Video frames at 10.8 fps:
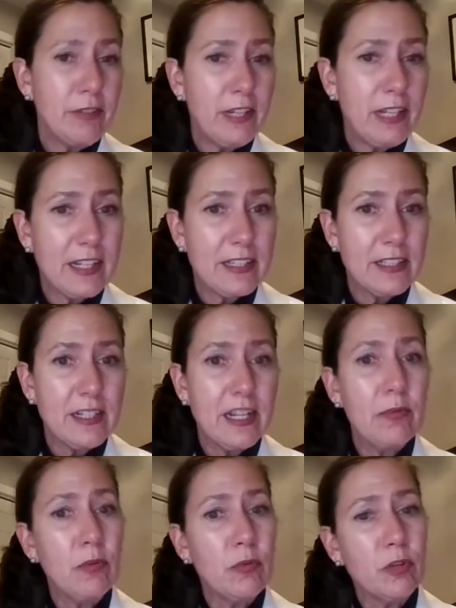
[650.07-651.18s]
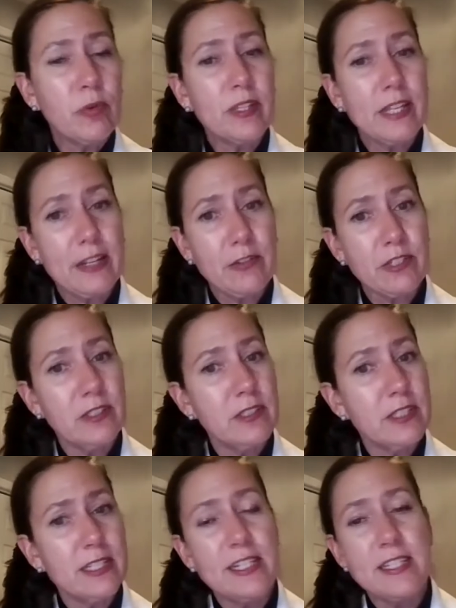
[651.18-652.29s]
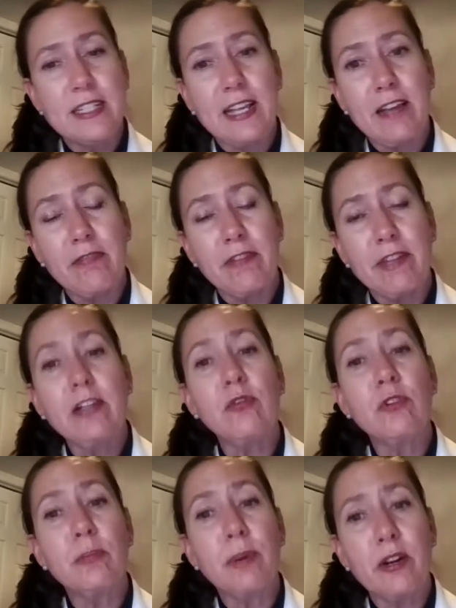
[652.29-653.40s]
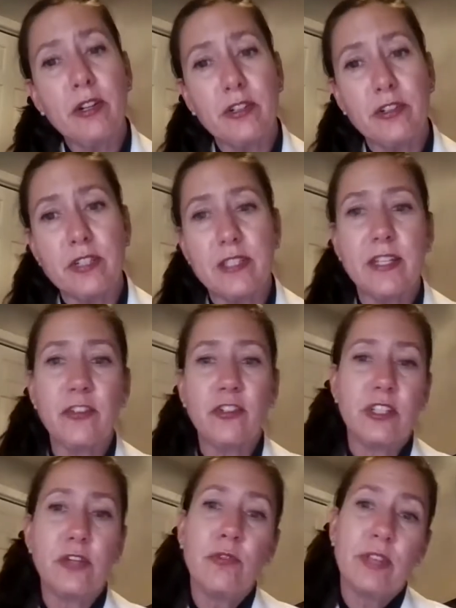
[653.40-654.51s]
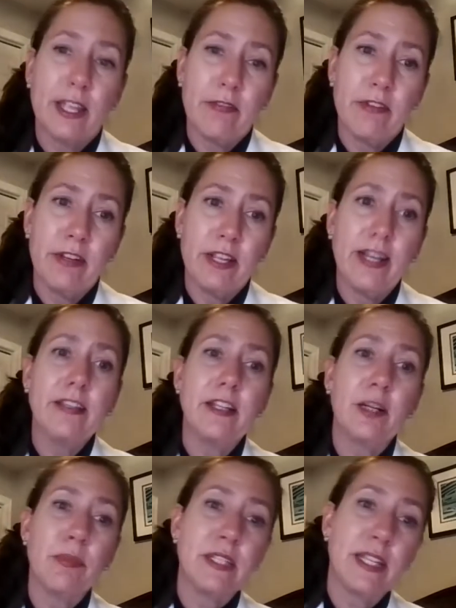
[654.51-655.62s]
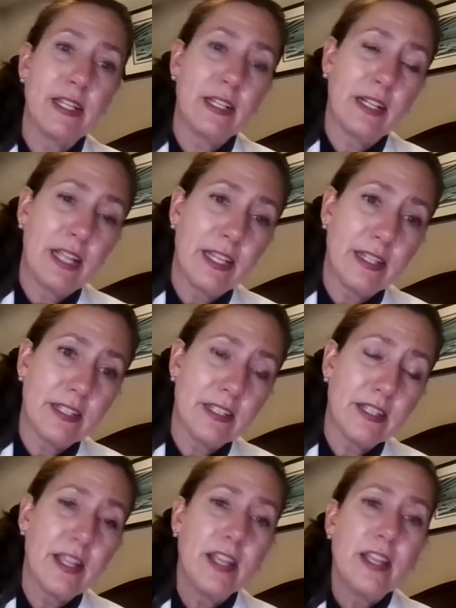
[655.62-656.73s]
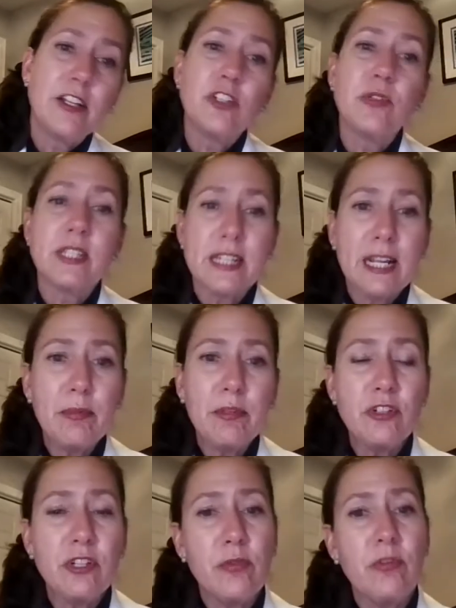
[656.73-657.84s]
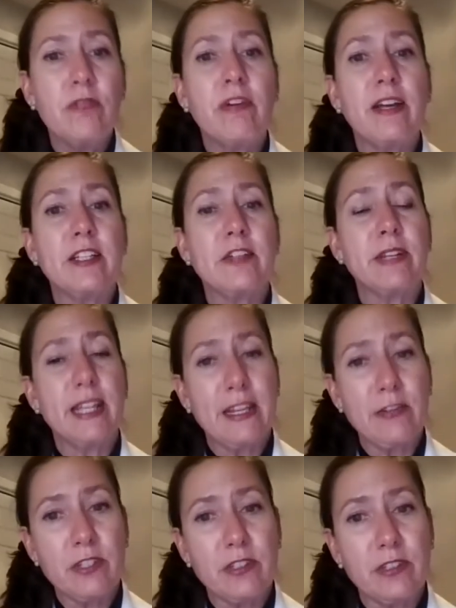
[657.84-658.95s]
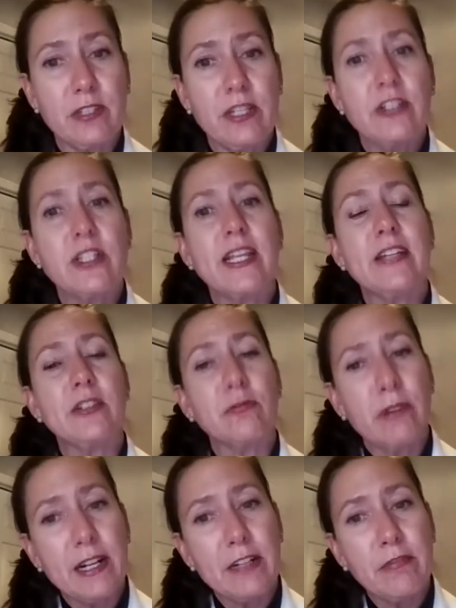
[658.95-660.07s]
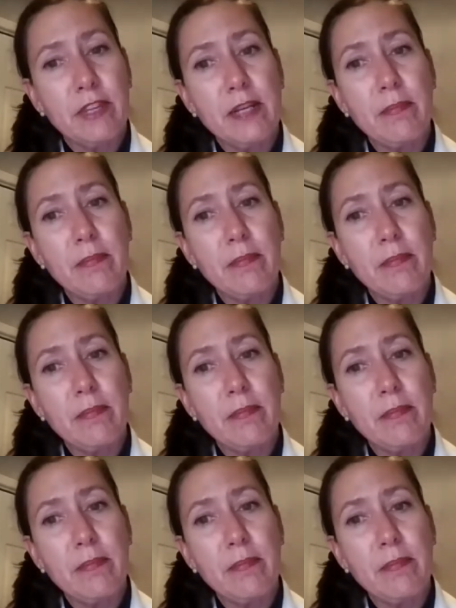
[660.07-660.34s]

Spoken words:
If elected, I will work with council, city staff, and local partners such as Youth Haven and Ethnic Mosaic Alliance to establish a youth advisory council to get direct